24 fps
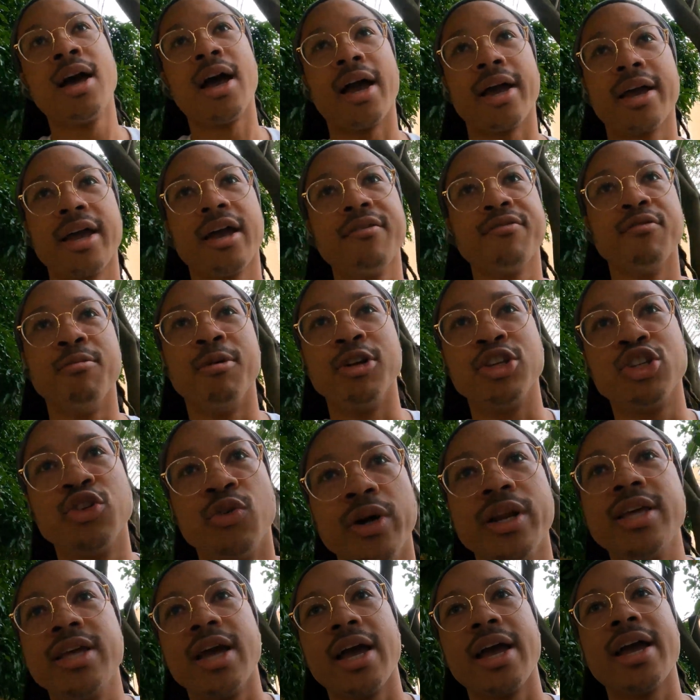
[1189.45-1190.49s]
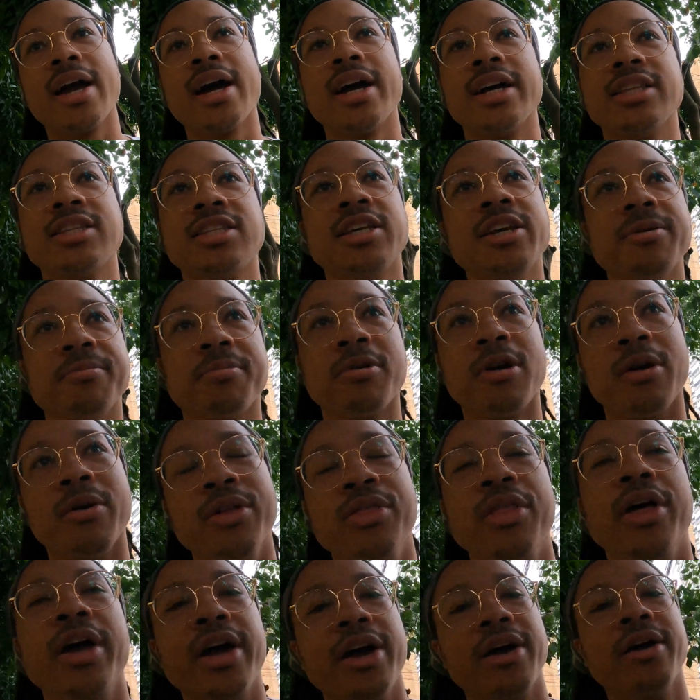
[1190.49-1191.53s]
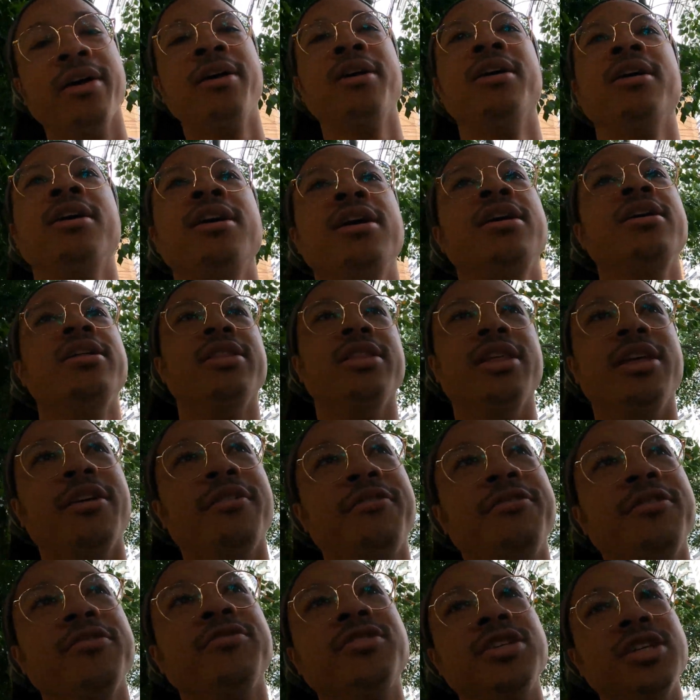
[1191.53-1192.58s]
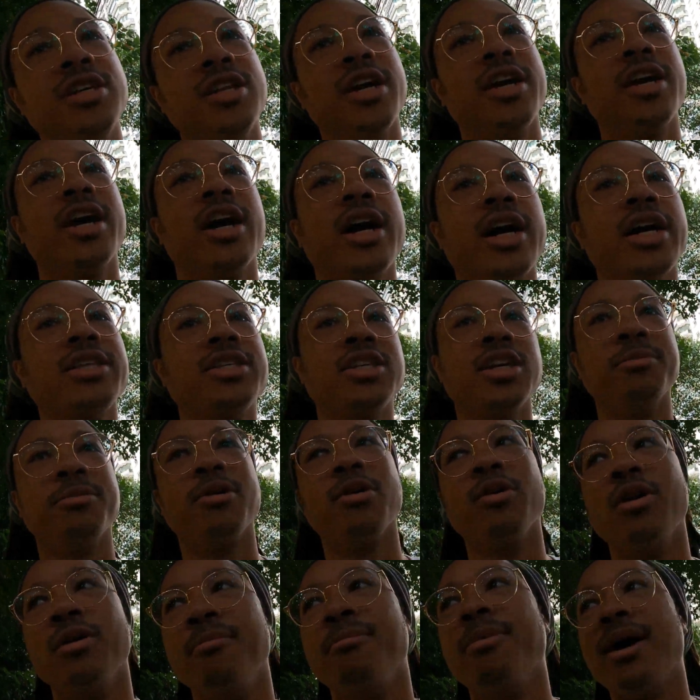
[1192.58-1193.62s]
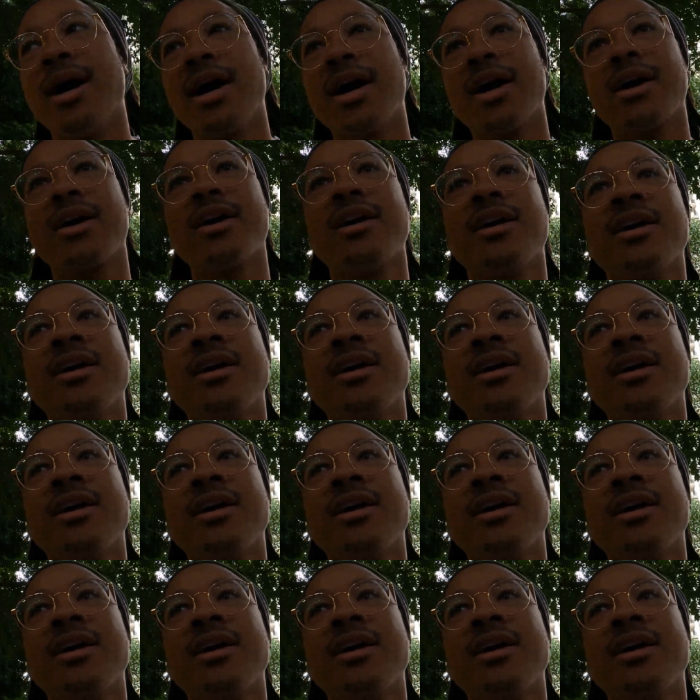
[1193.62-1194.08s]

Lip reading: I gave them a 20 AI tip going there, and then a 15 AI tip going back.